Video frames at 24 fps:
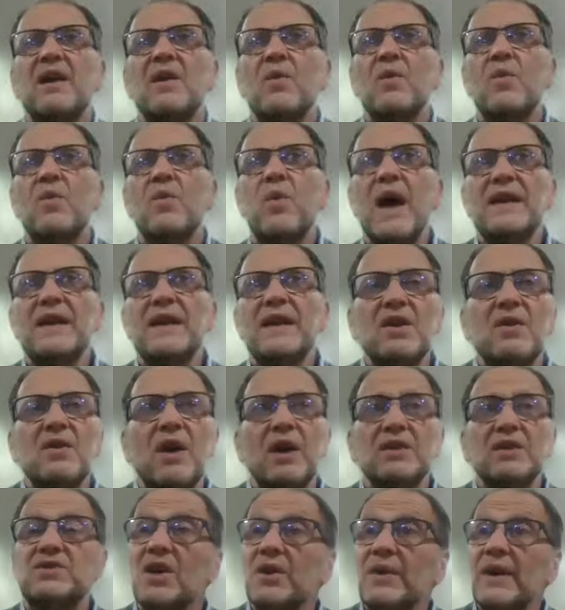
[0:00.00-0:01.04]
When you
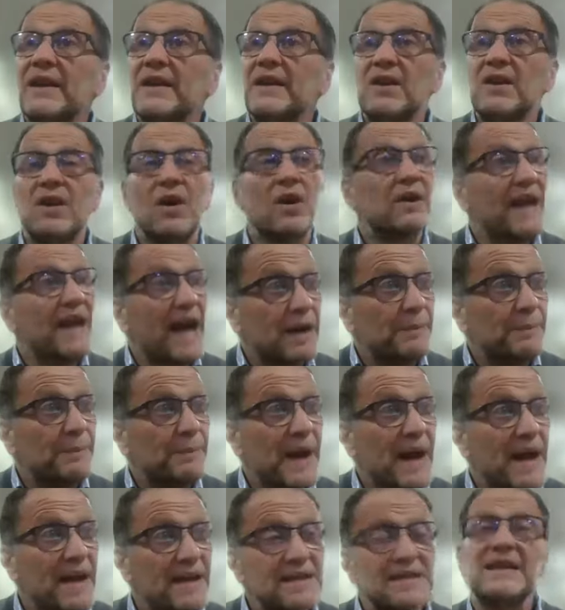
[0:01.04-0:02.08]
are doing your
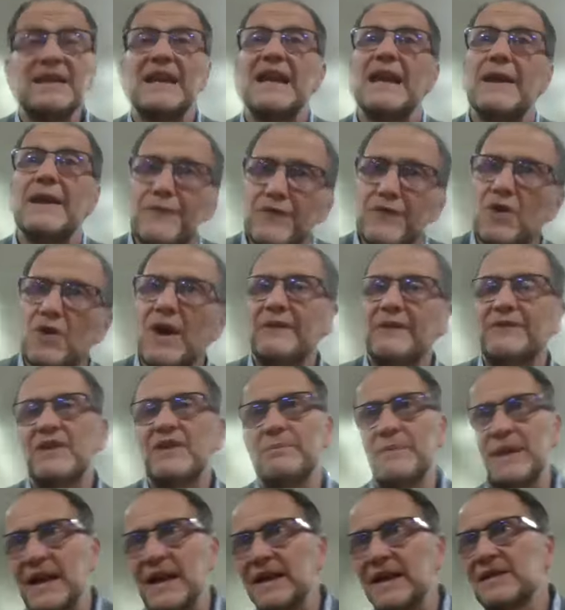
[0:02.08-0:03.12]
Karpas, if you have the
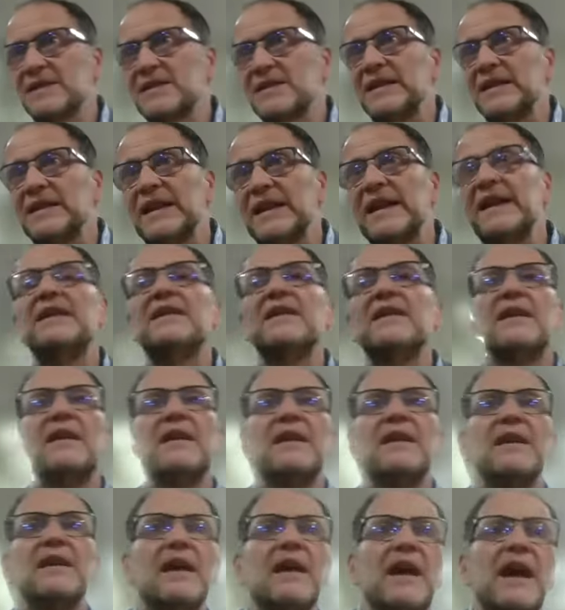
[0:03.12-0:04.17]
minhag to lean,
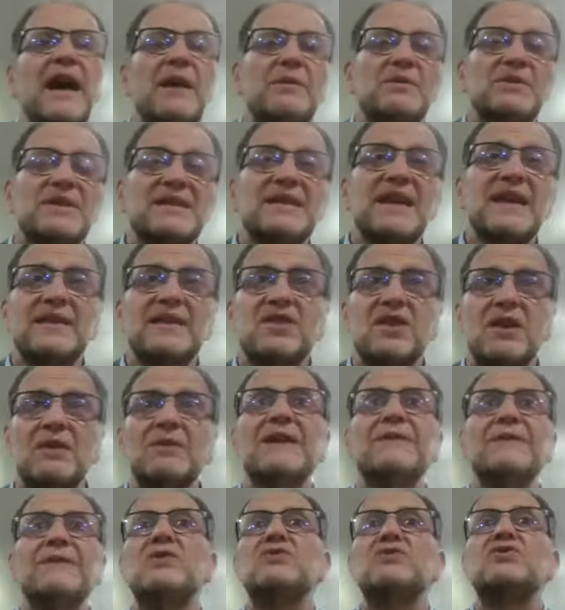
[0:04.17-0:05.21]
I would say to
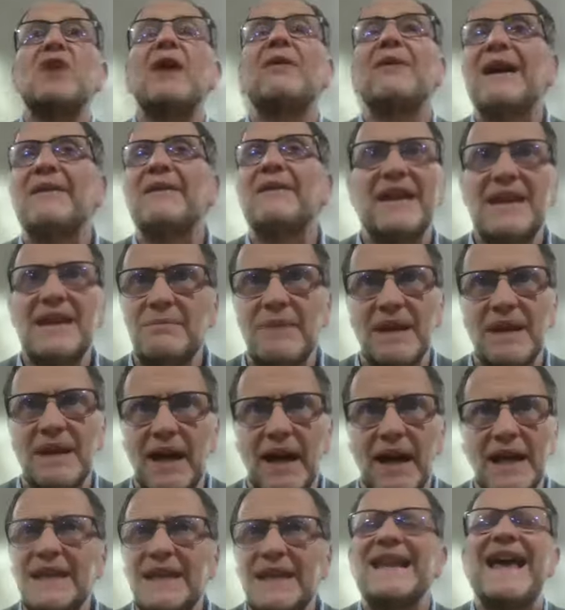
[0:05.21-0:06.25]
you, if you don't have any
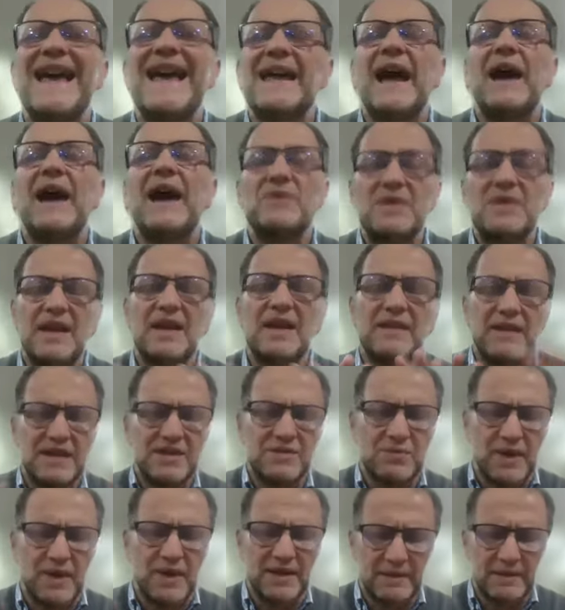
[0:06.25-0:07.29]
minhag, eh, I would say it
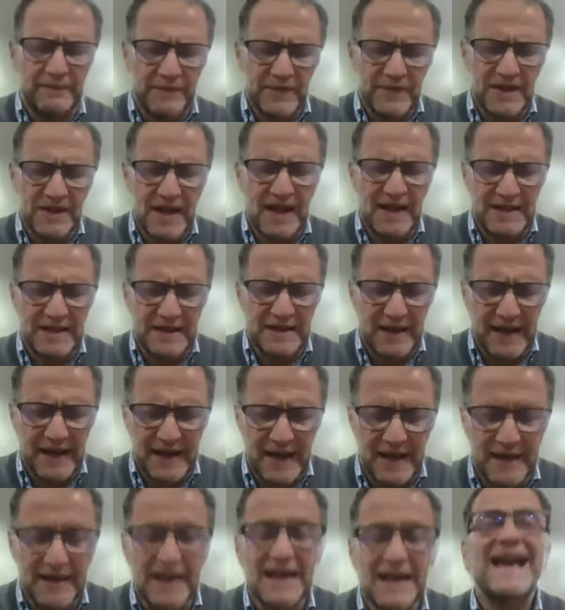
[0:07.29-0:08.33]
this way, say it
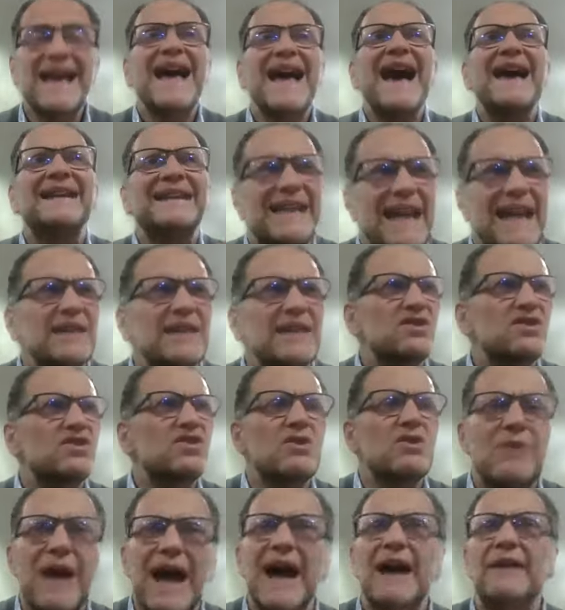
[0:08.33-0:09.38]
again. Unless
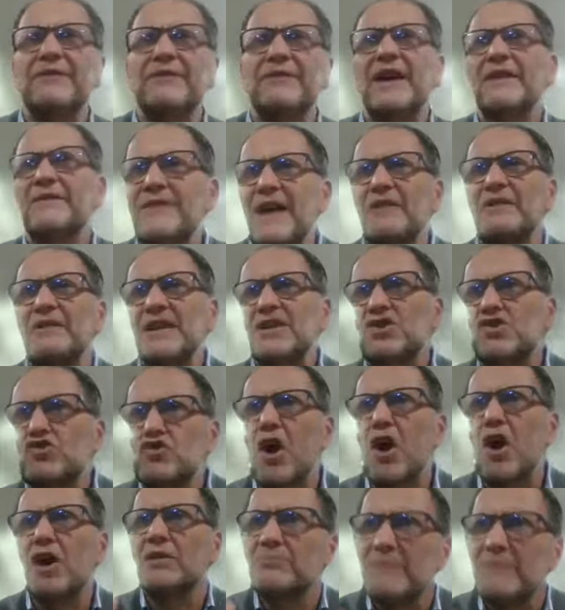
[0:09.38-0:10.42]
you have a very
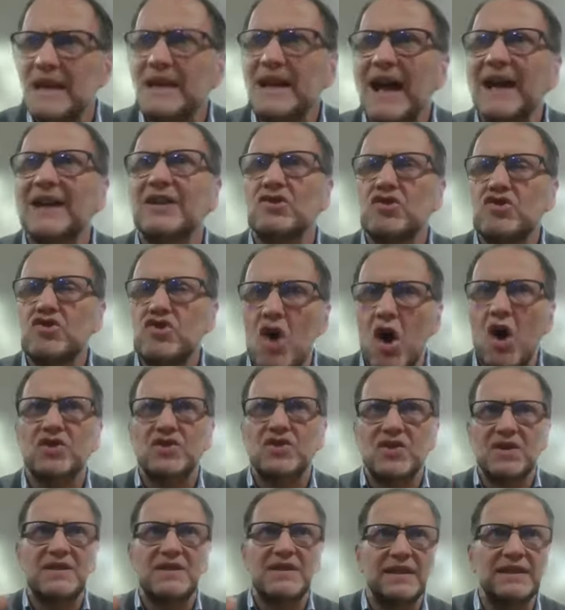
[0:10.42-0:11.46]
strong minhag
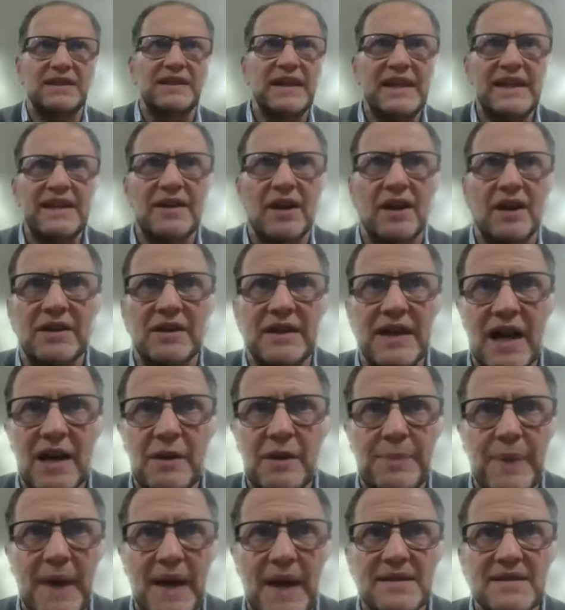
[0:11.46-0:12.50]
not to lean on
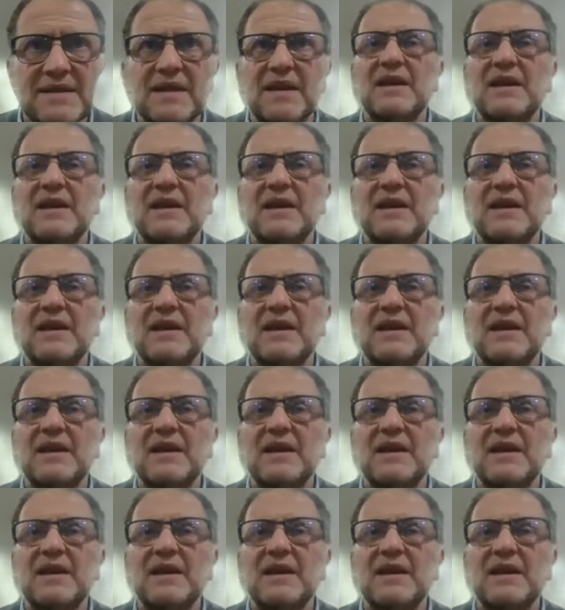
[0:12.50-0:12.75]
Karpas,